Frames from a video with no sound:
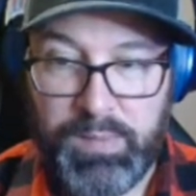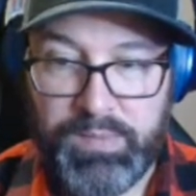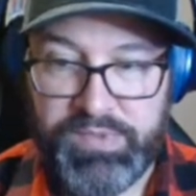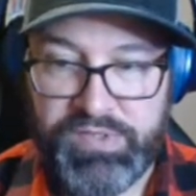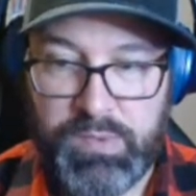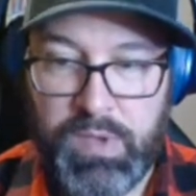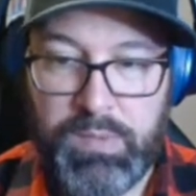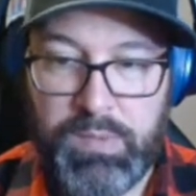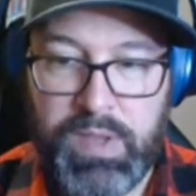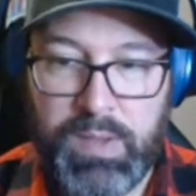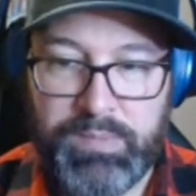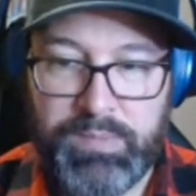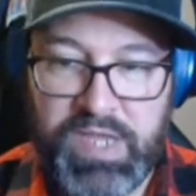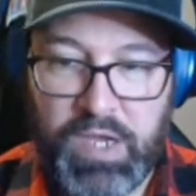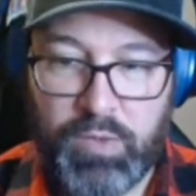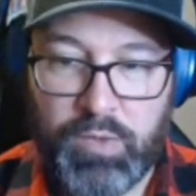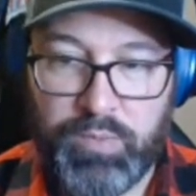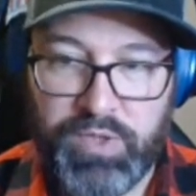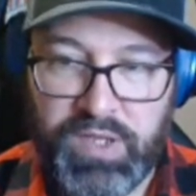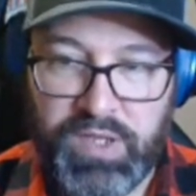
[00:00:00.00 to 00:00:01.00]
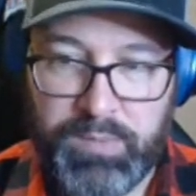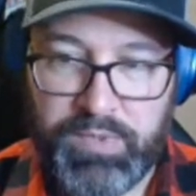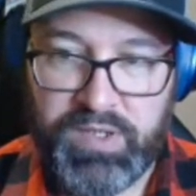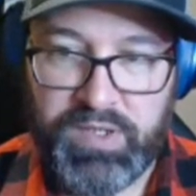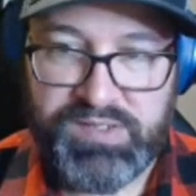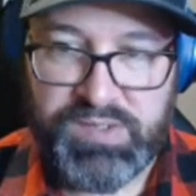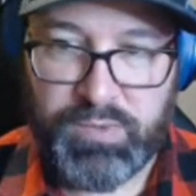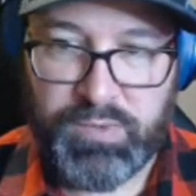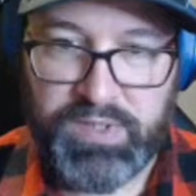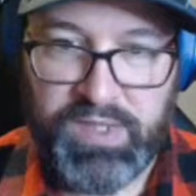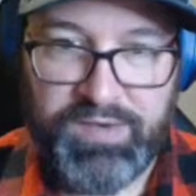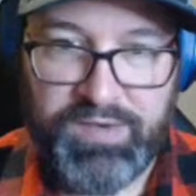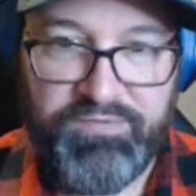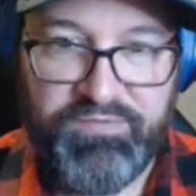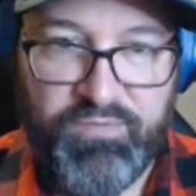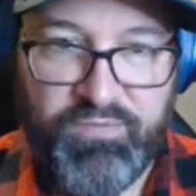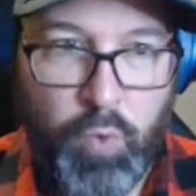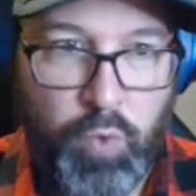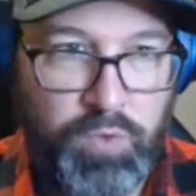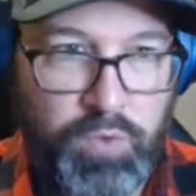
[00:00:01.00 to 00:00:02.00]
So maybe I'm downplaying it because he only had
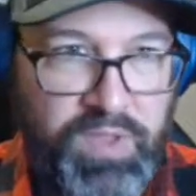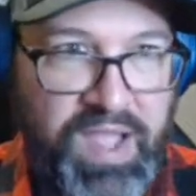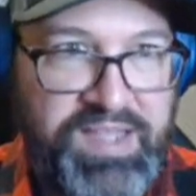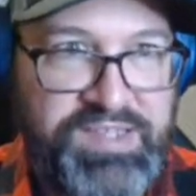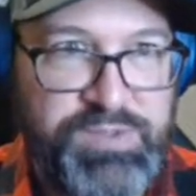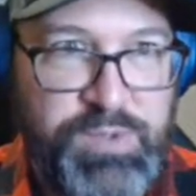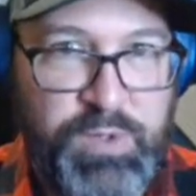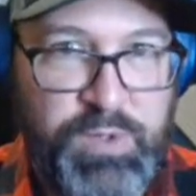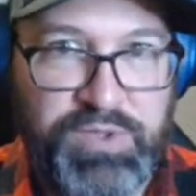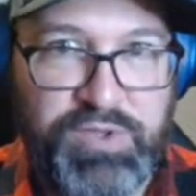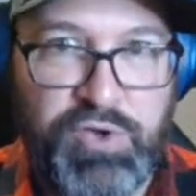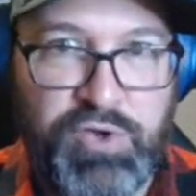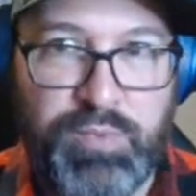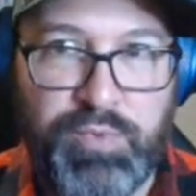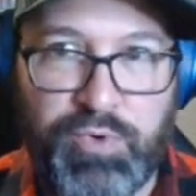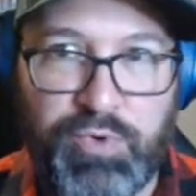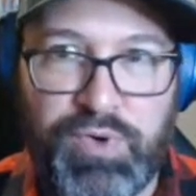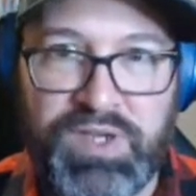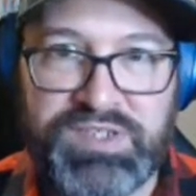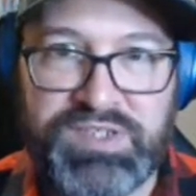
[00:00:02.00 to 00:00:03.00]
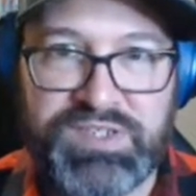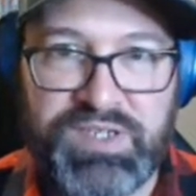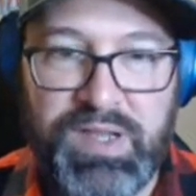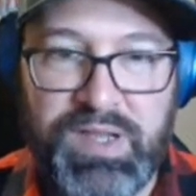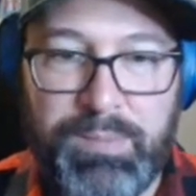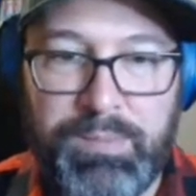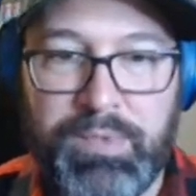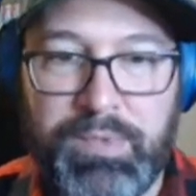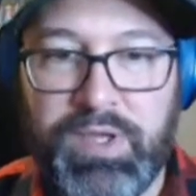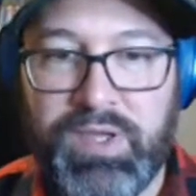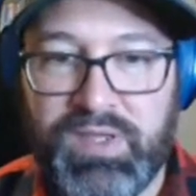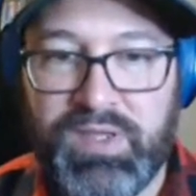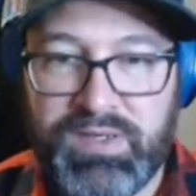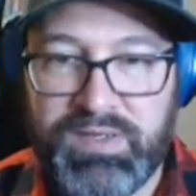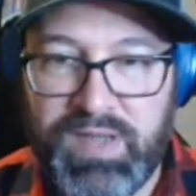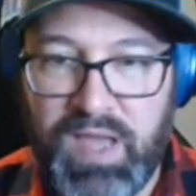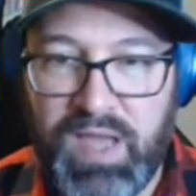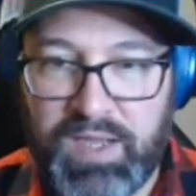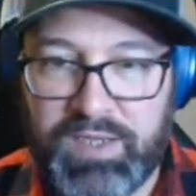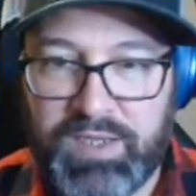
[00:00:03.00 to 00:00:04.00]
4 last week with Cooper Rush, and I'm
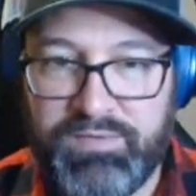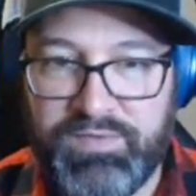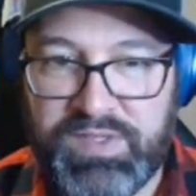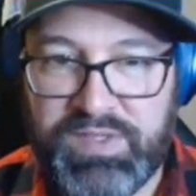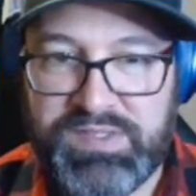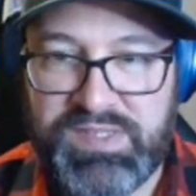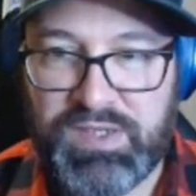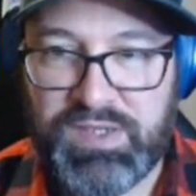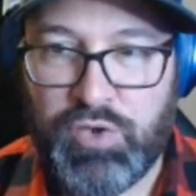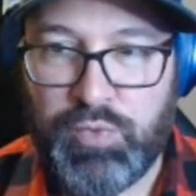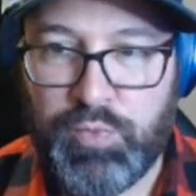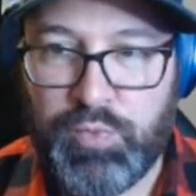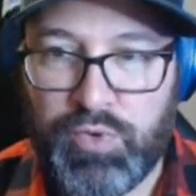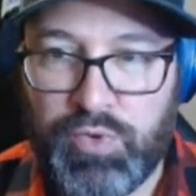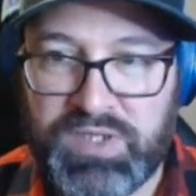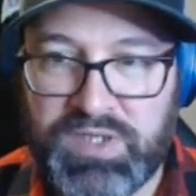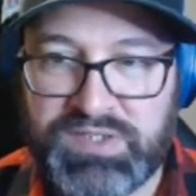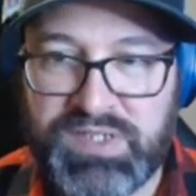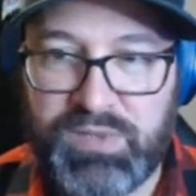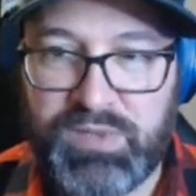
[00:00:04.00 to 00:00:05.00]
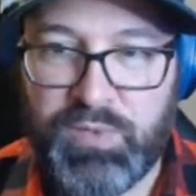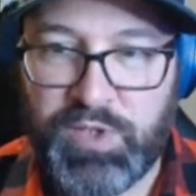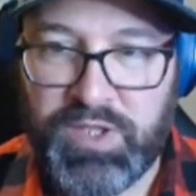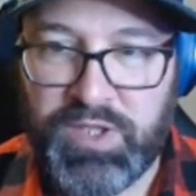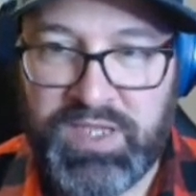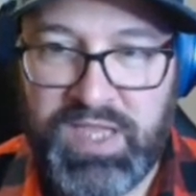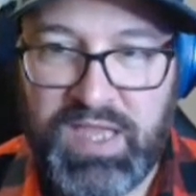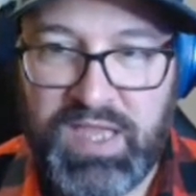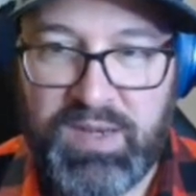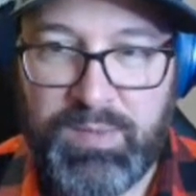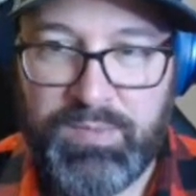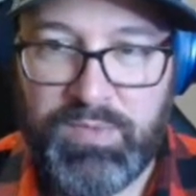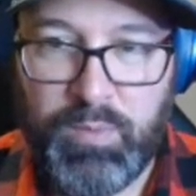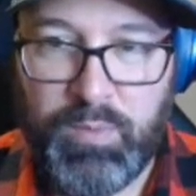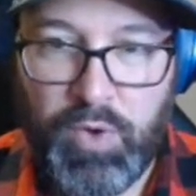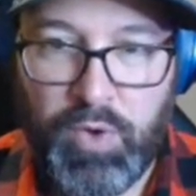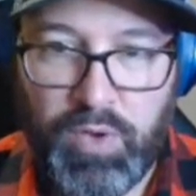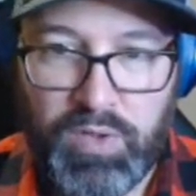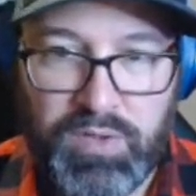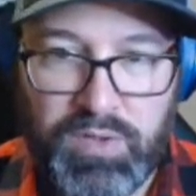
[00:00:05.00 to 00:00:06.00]
not convinced that Cooper Rush can really get him the
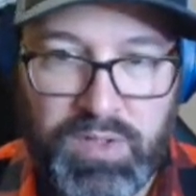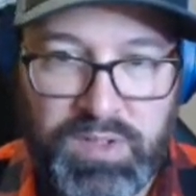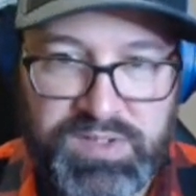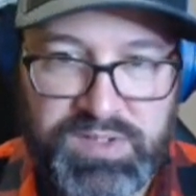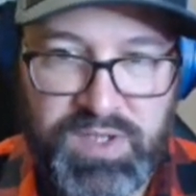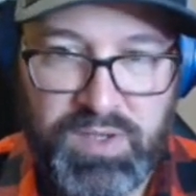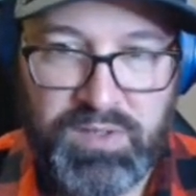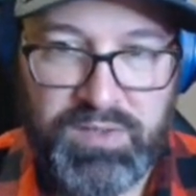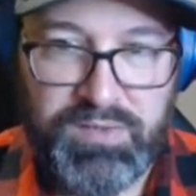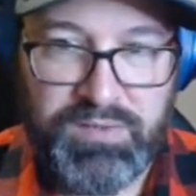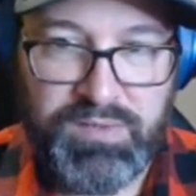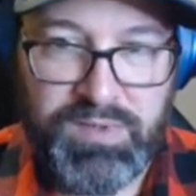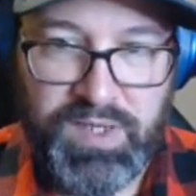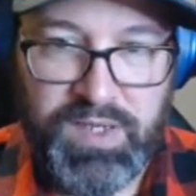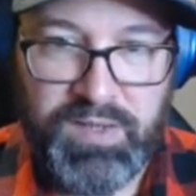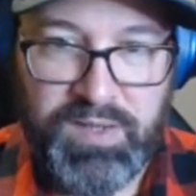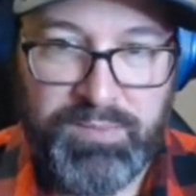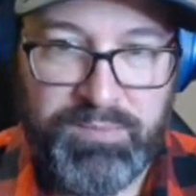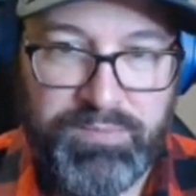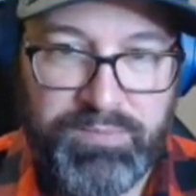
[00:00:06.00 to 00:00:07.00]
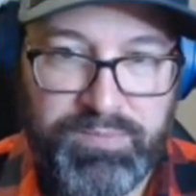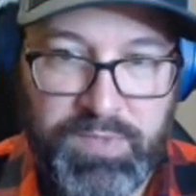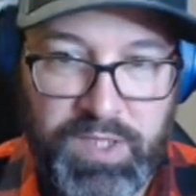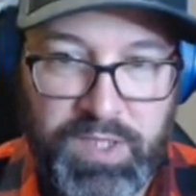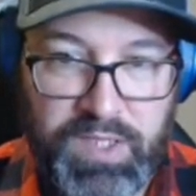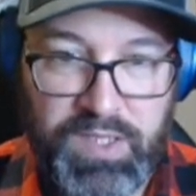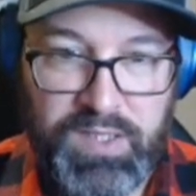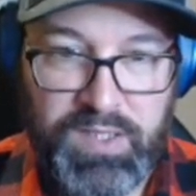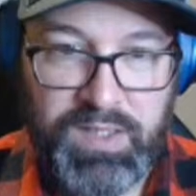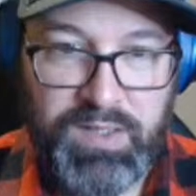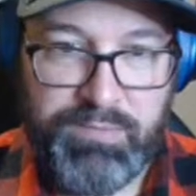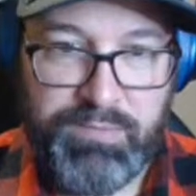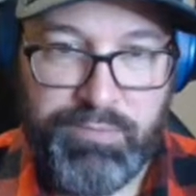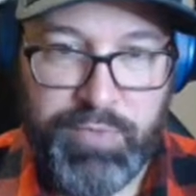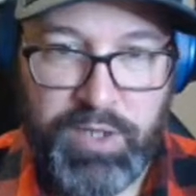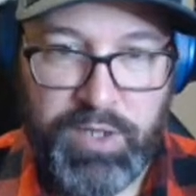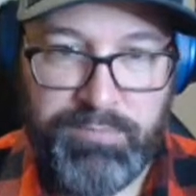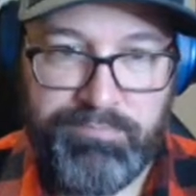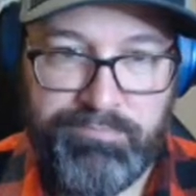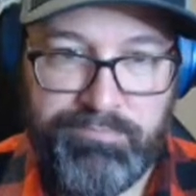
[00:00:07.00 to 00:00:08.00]
ball a ton.
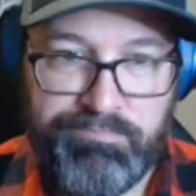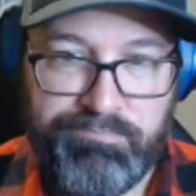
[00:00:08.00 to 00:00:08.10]
But